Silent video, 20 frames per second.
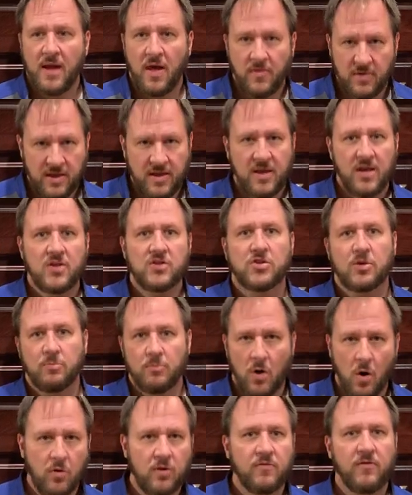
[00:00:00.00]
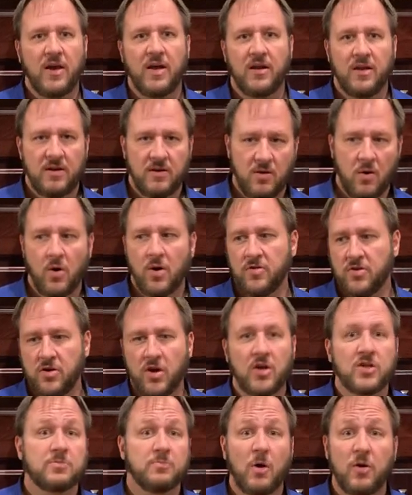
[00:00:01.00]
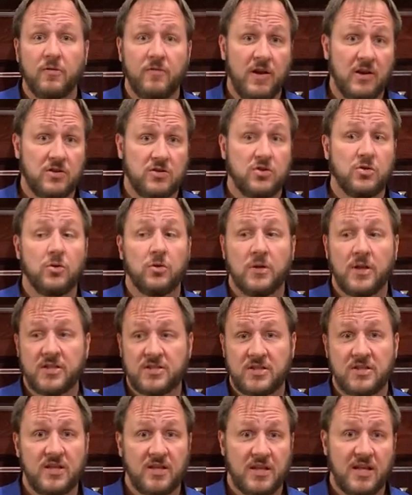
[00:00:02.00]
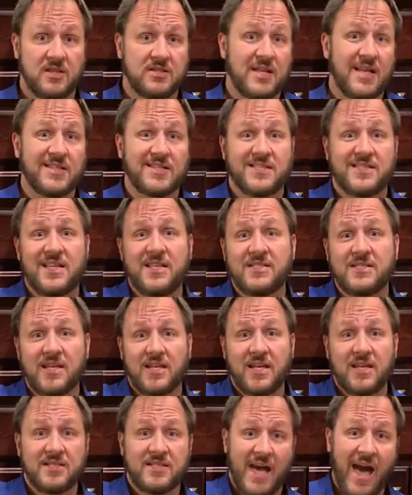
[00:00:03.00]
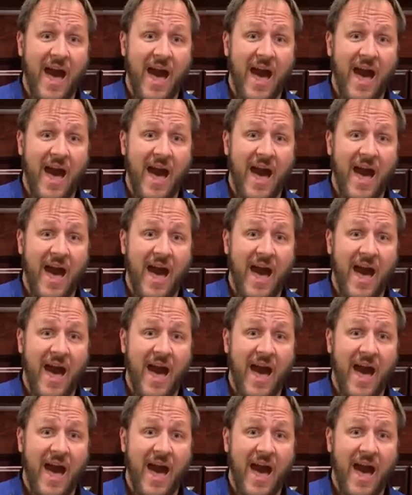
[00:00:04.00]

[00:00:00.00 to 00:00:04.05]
Now the kids are motivated, or the dog is motivated to listen to the kids and sees the kids